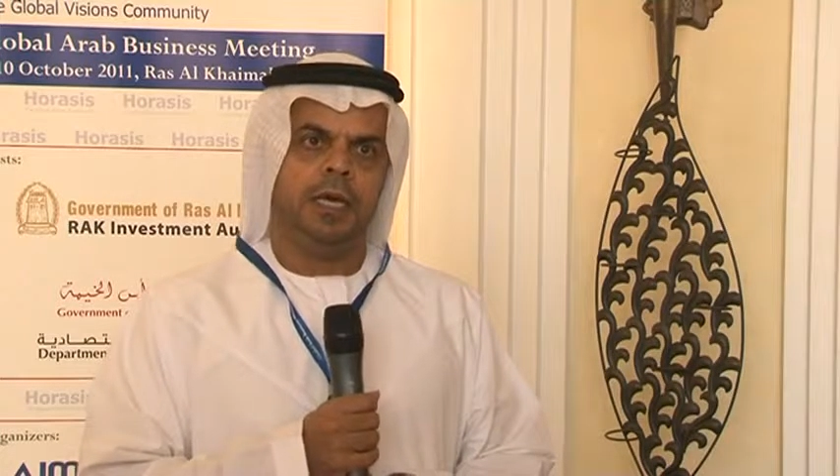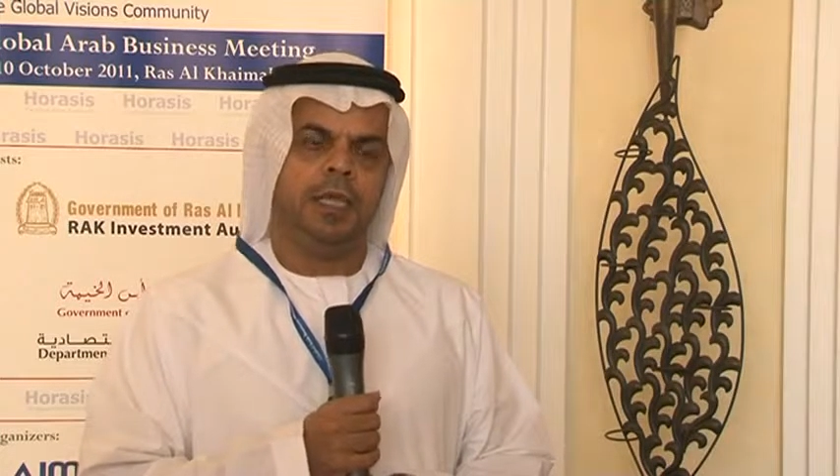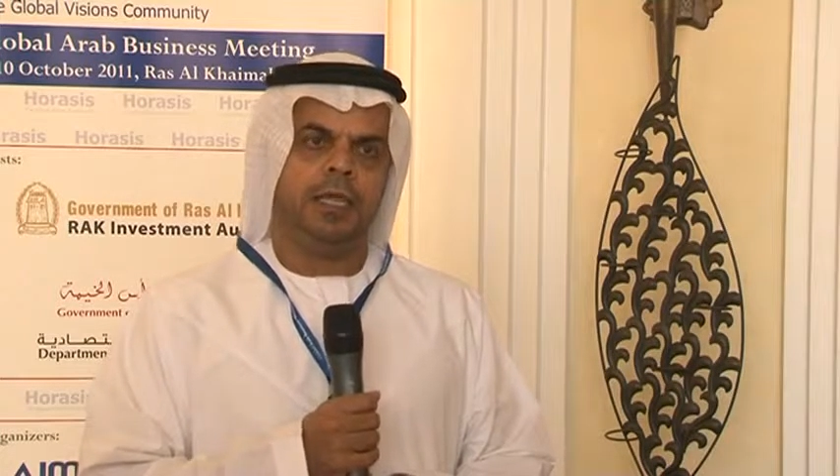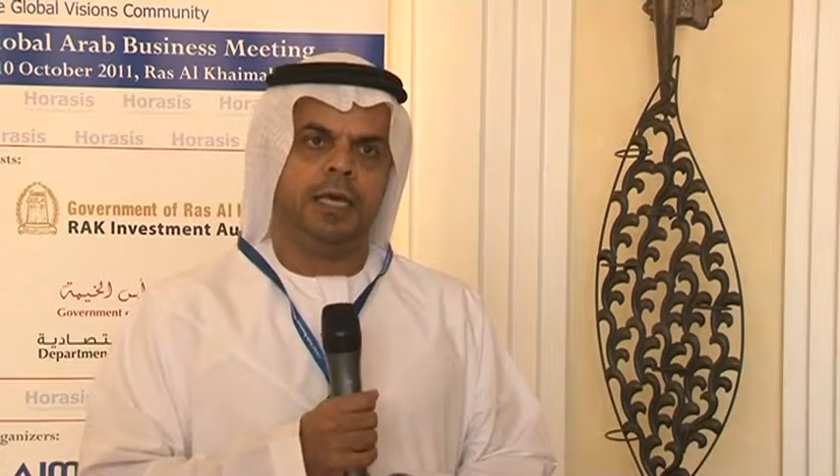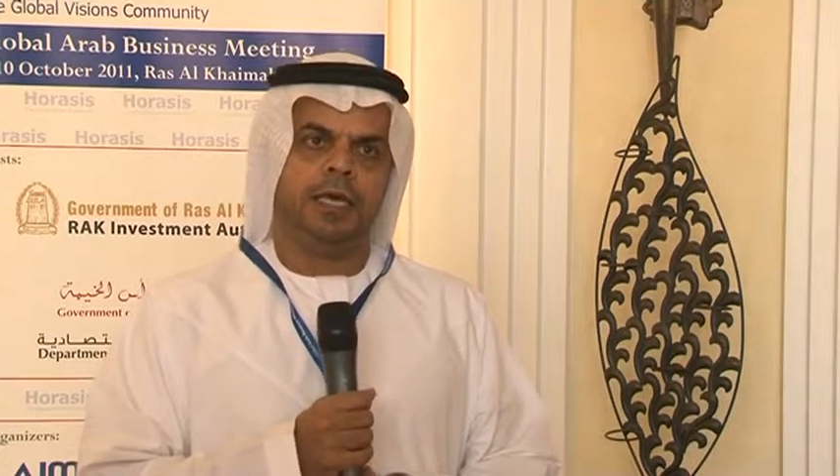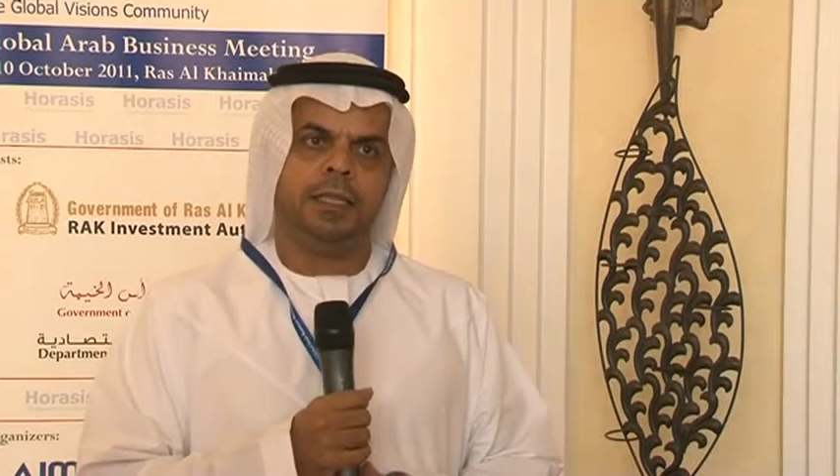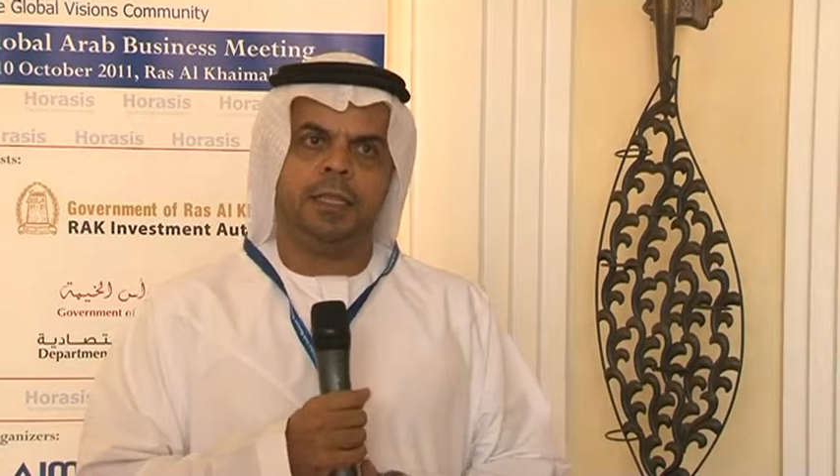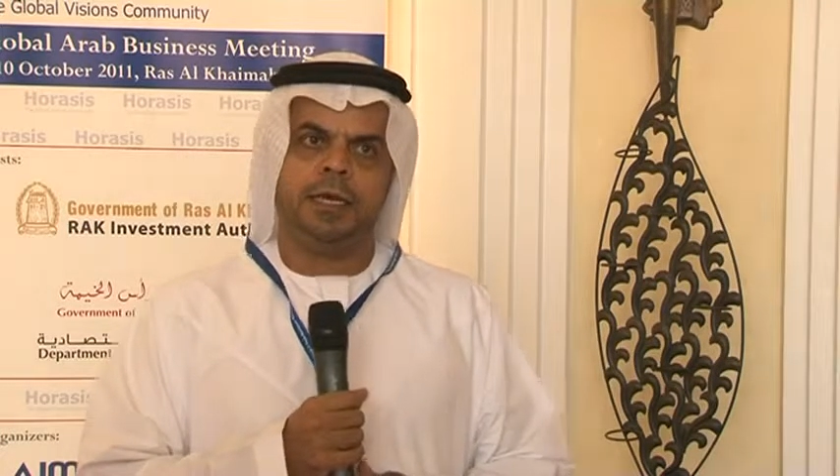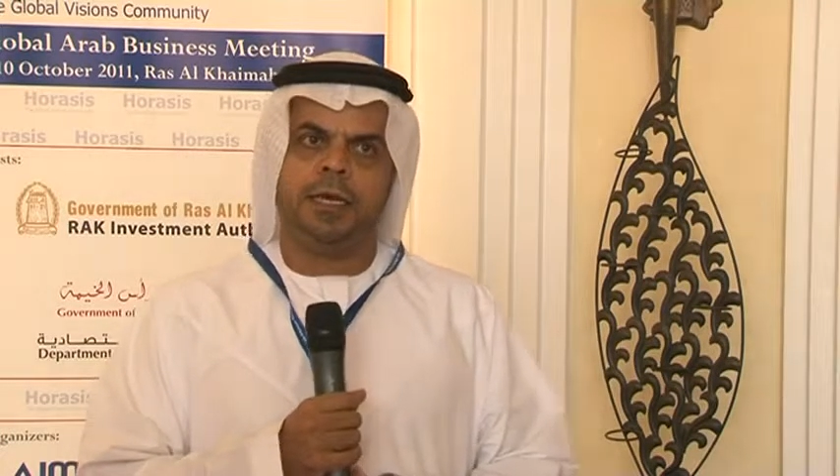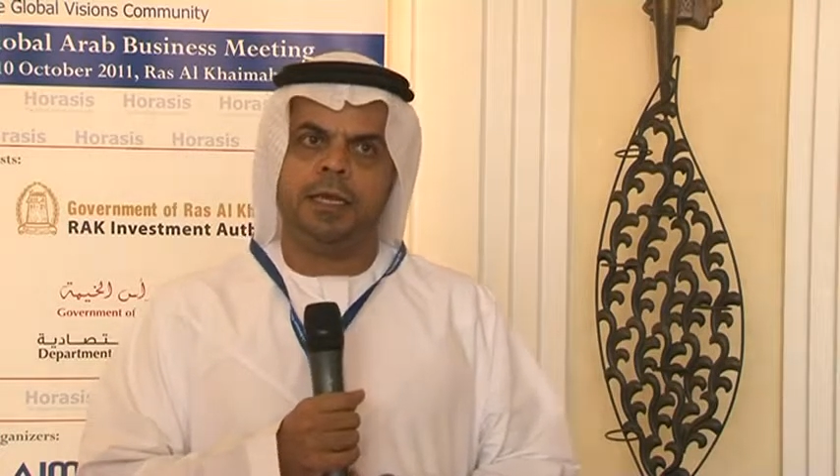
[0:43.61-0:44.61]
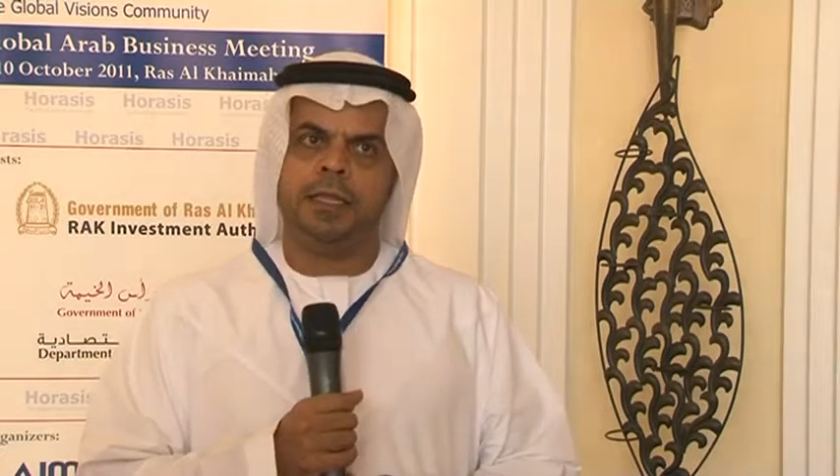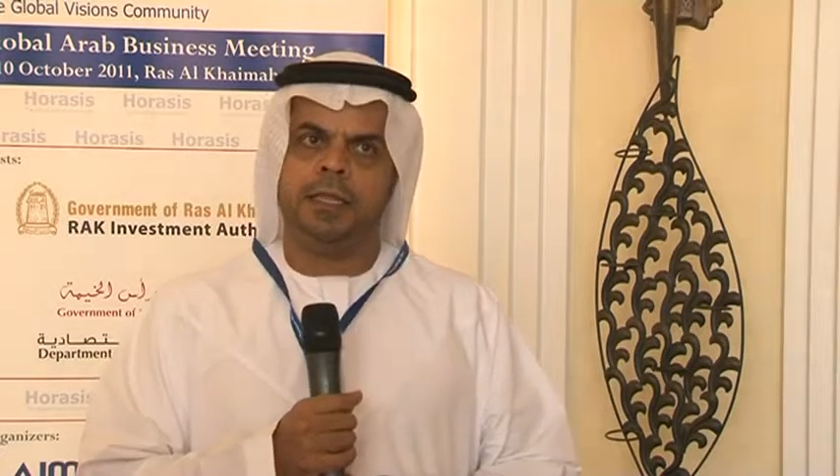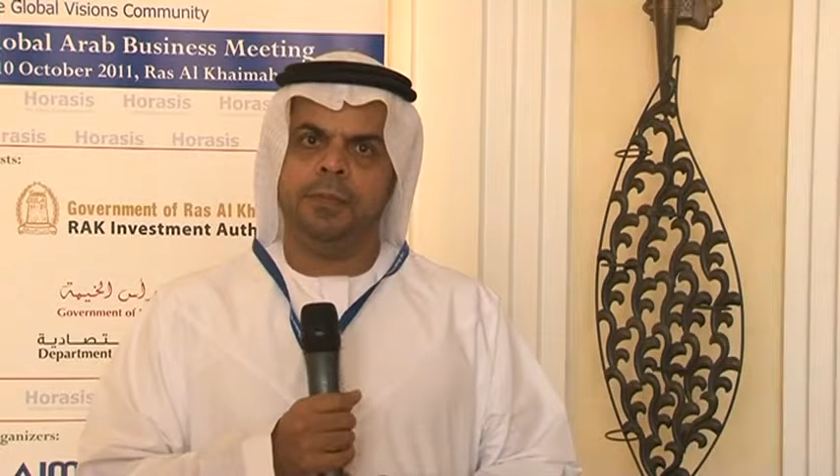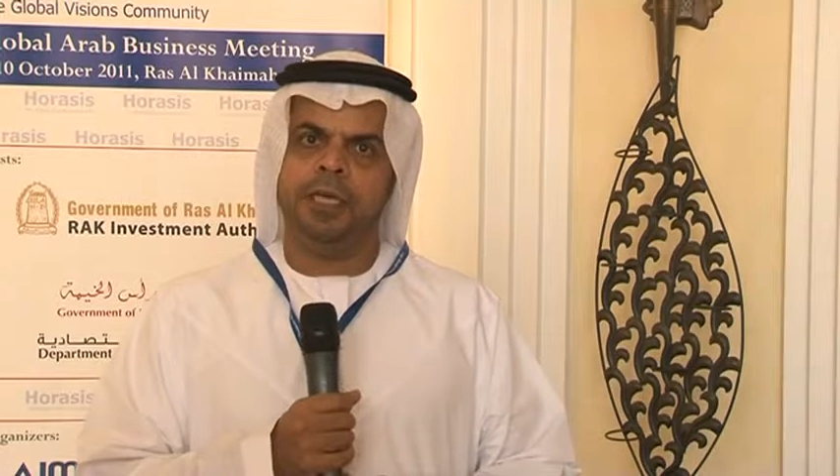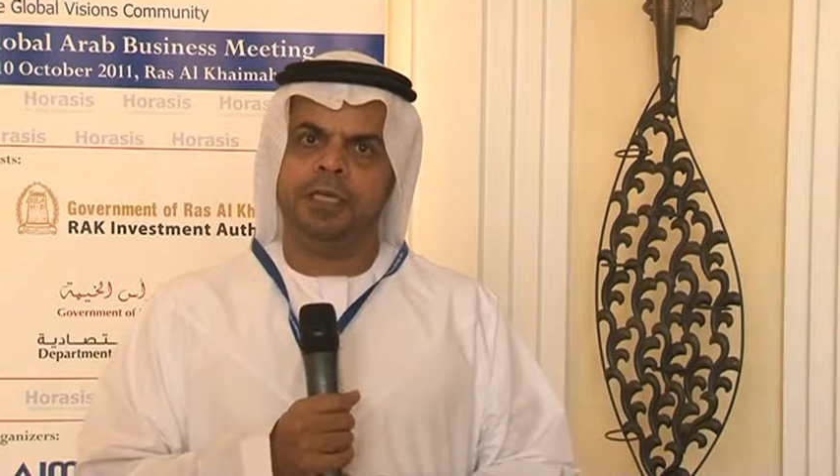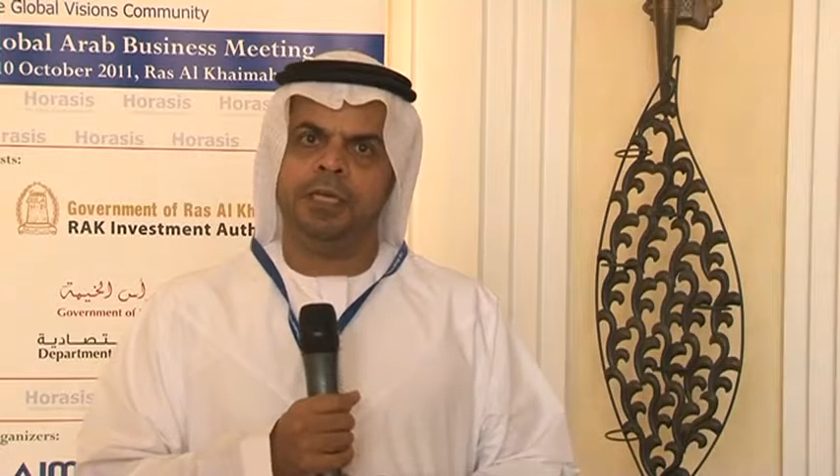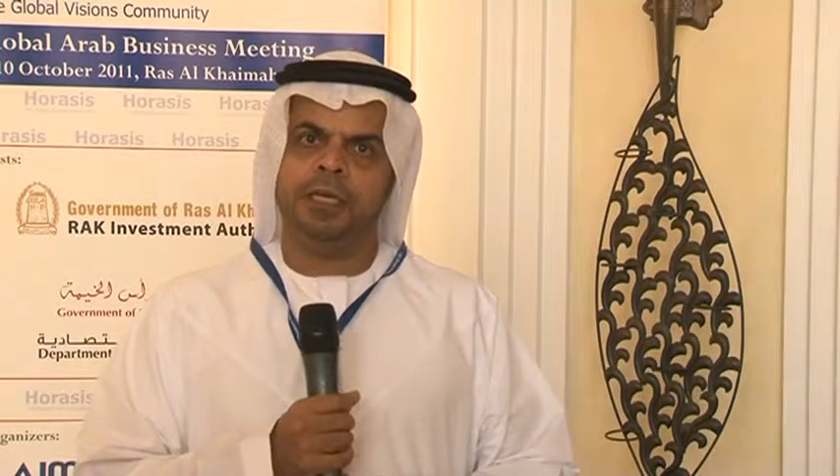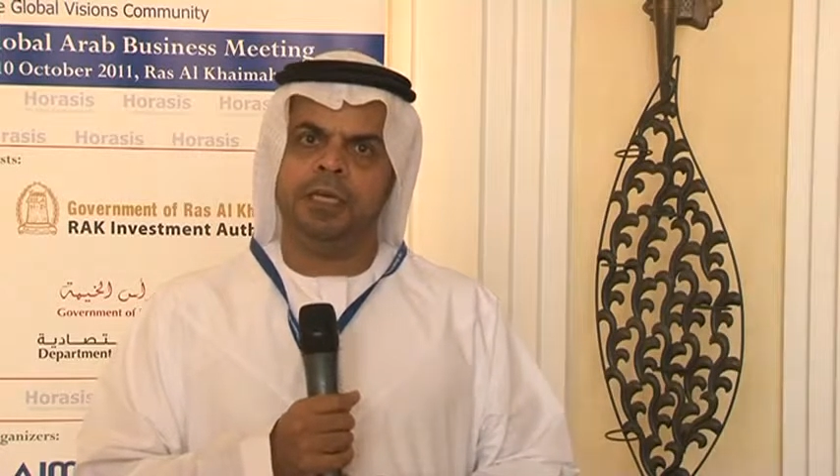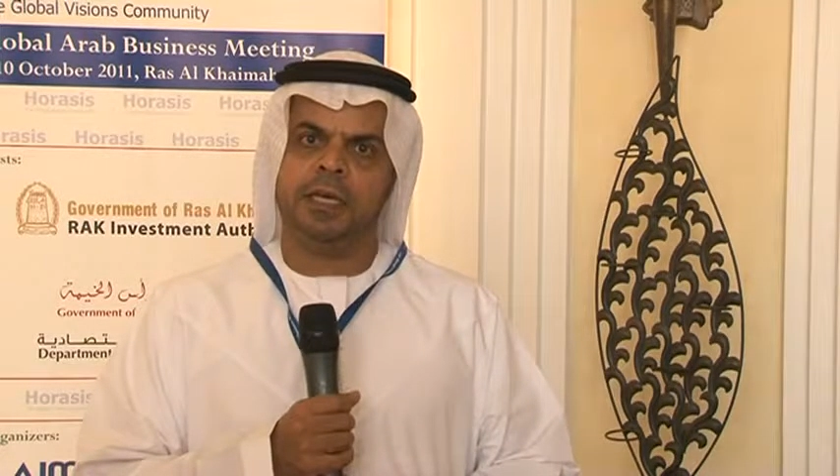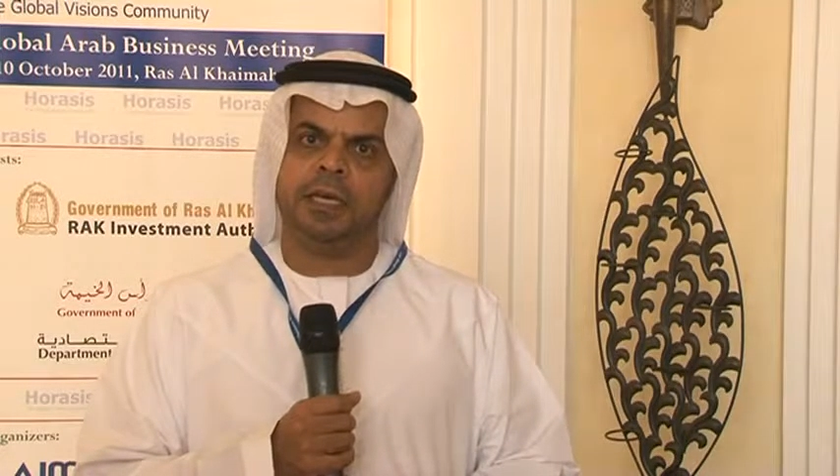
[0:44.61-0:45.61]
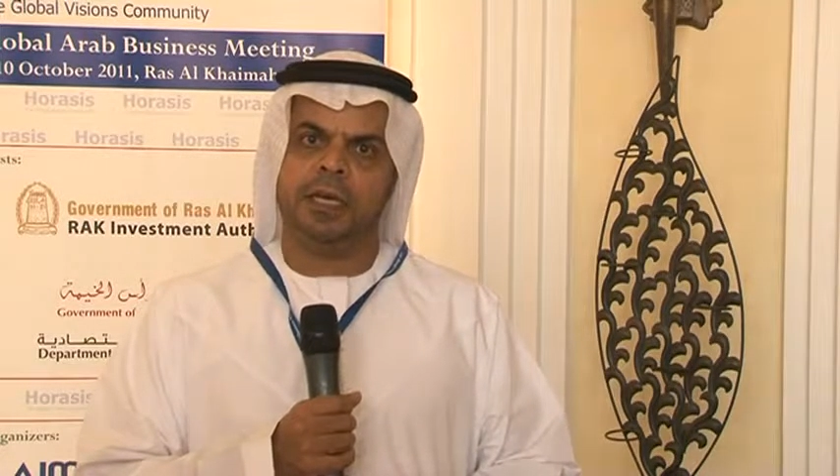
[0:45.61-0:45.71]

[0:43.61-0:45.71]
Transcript: The the the meeting,